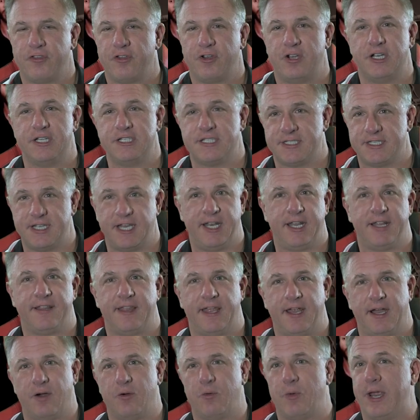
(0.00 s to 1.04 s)
They're just sitting
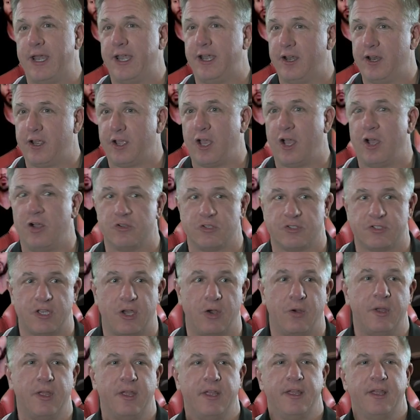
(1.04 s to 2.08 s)
there ready to go.
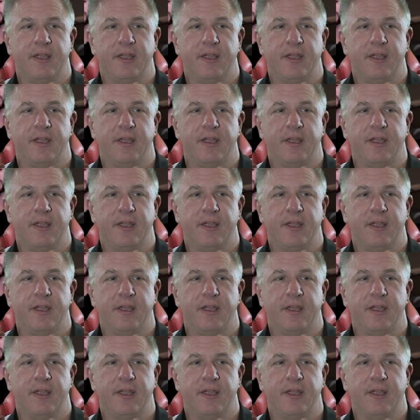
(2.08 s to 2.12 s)
So